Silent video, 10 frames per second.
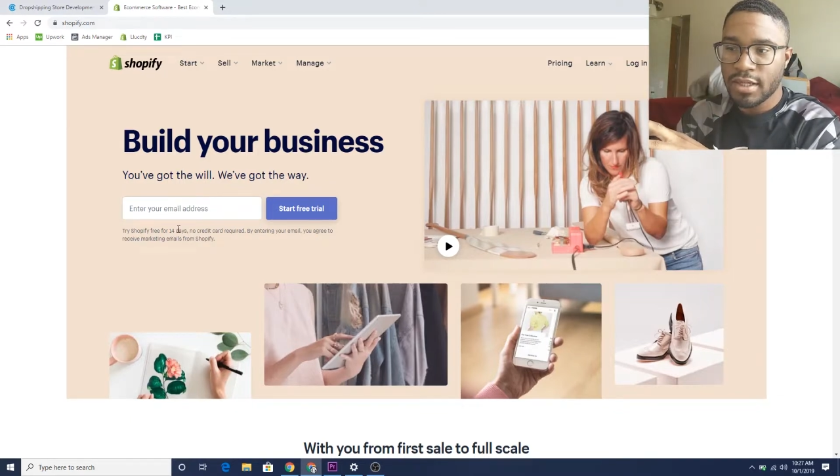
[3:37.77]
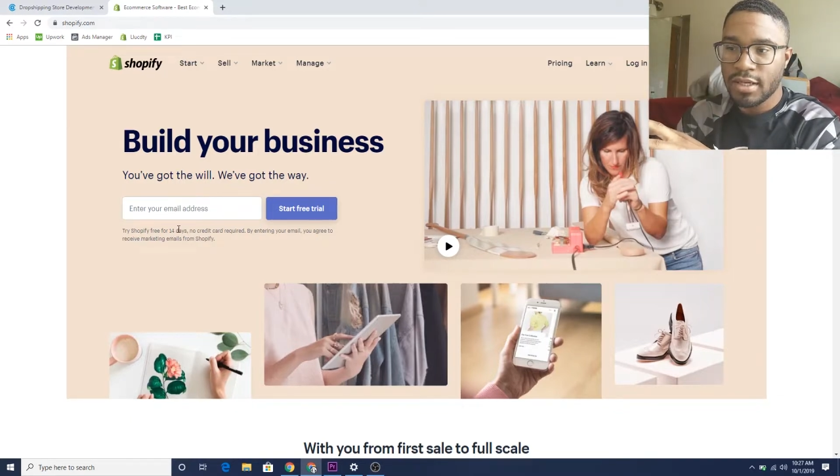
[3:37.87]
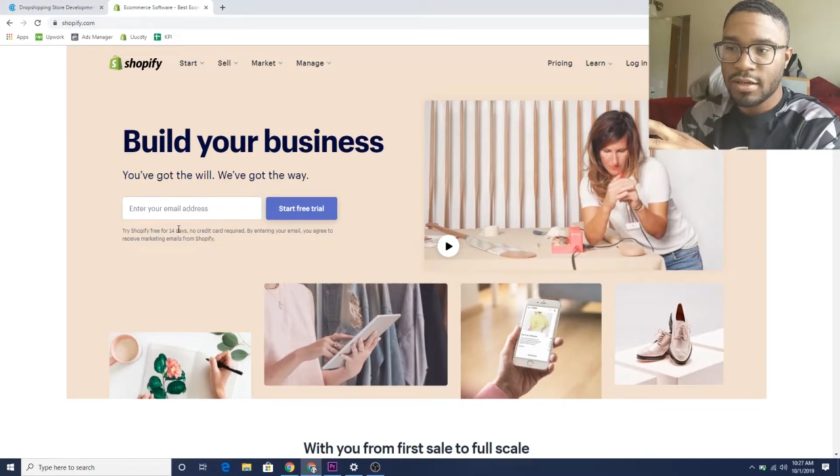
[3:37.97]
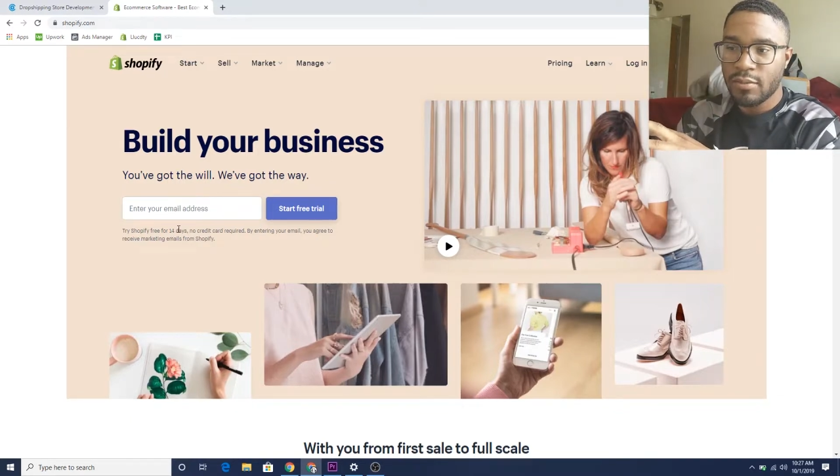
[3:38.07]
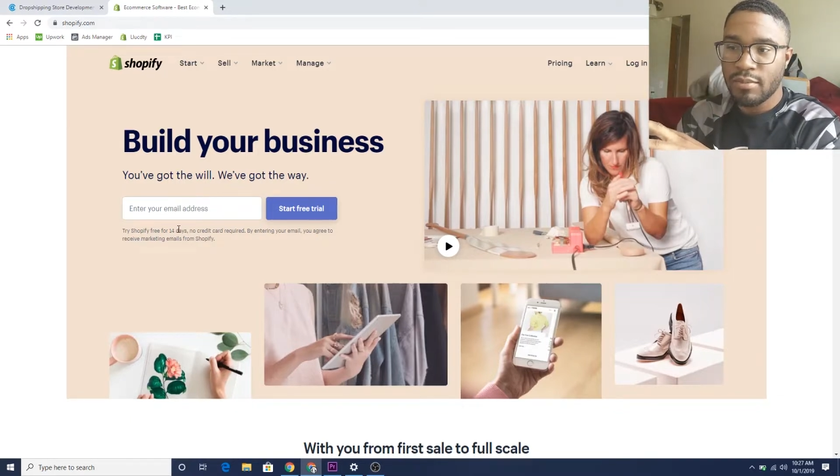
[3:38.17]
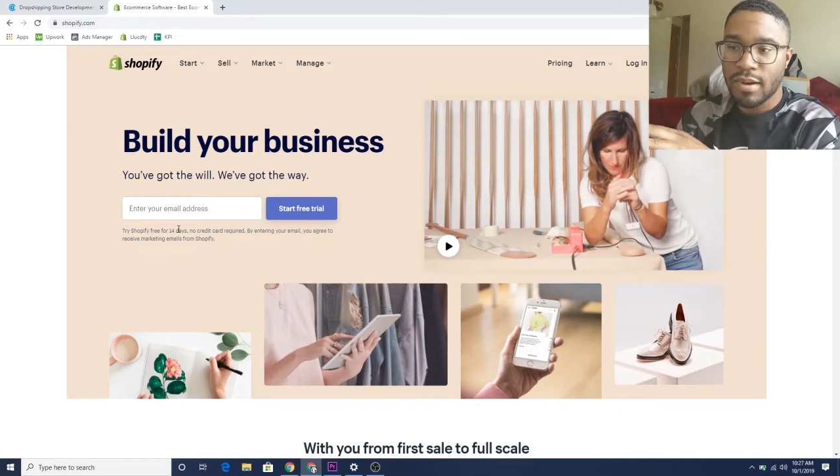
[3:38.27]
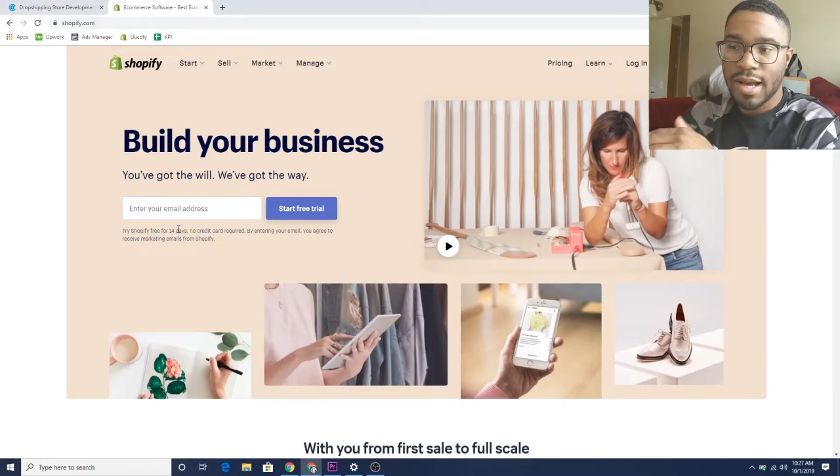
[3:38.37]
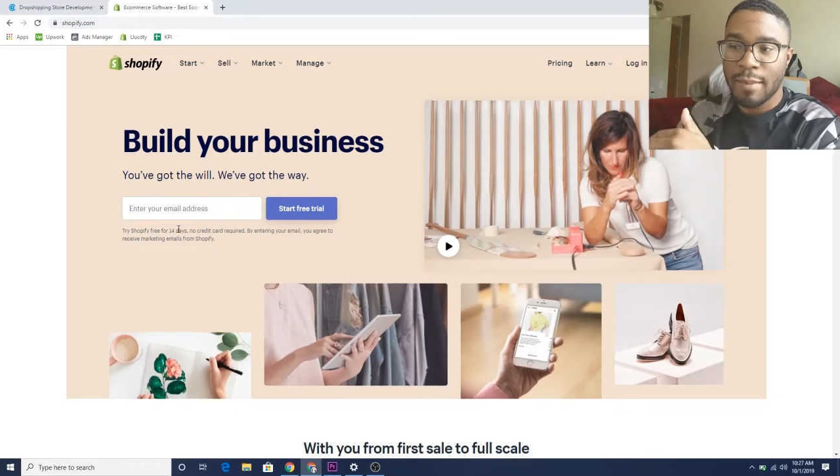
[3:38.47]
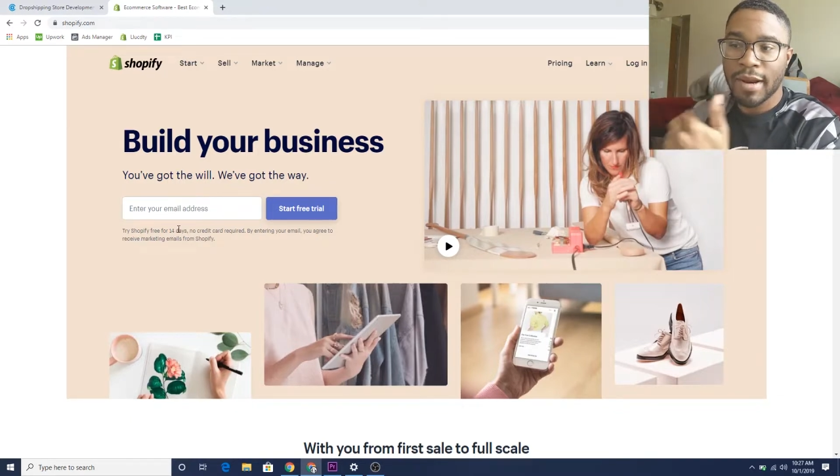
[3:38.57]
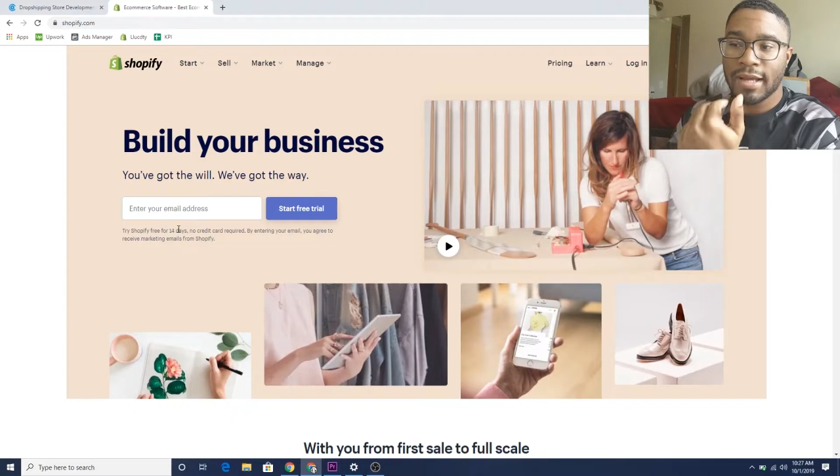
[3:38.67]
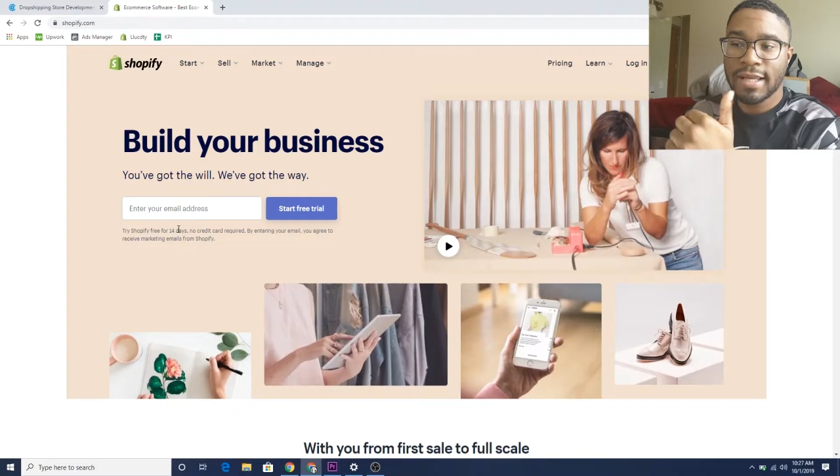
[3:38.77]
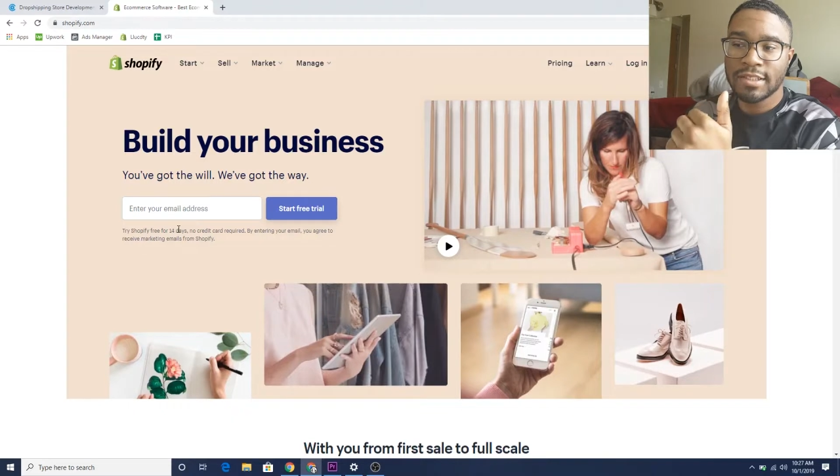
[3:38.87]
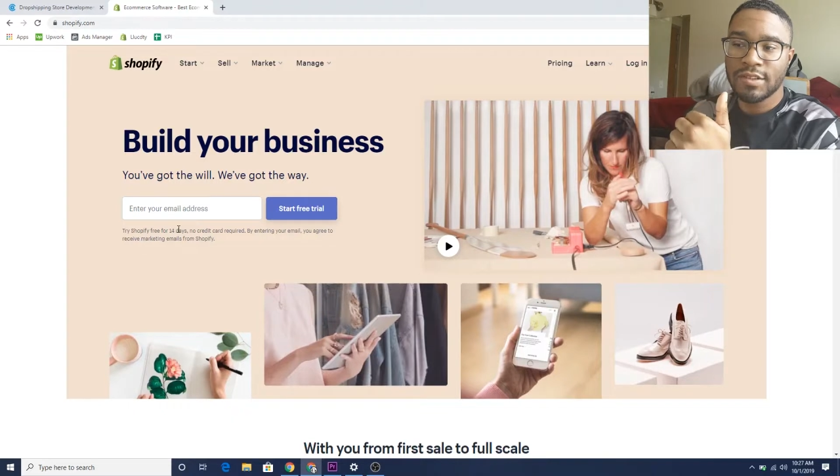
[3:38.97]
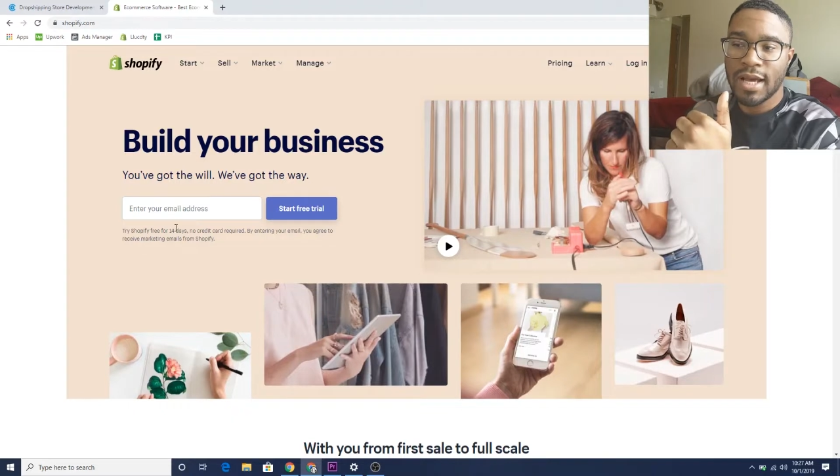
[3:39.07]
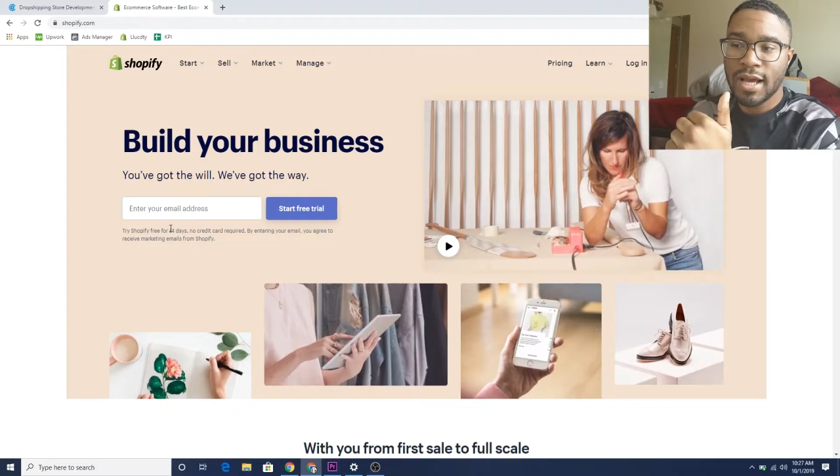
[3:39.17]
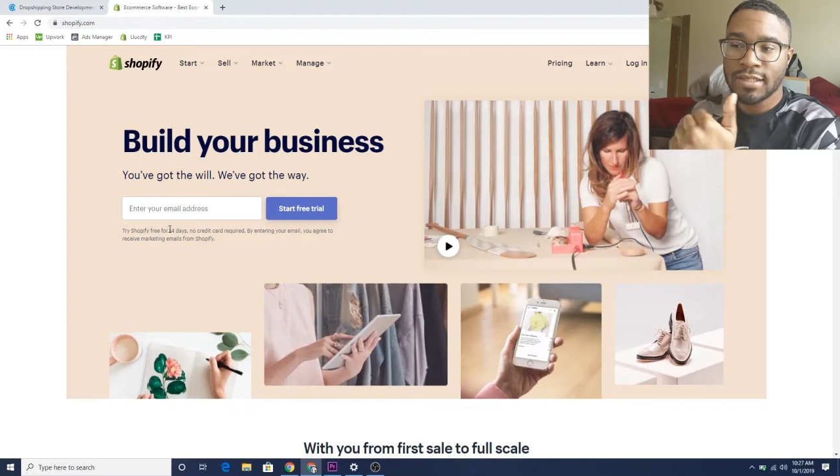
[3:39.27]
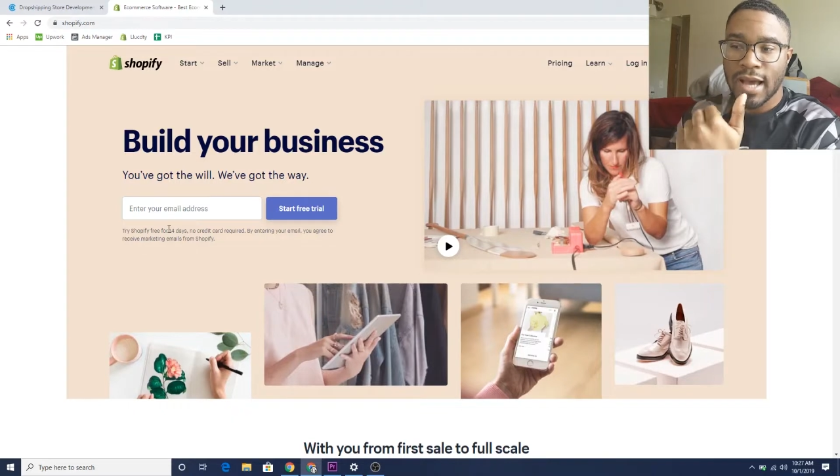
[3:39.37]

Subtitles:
I'm not gonna lie to you guys,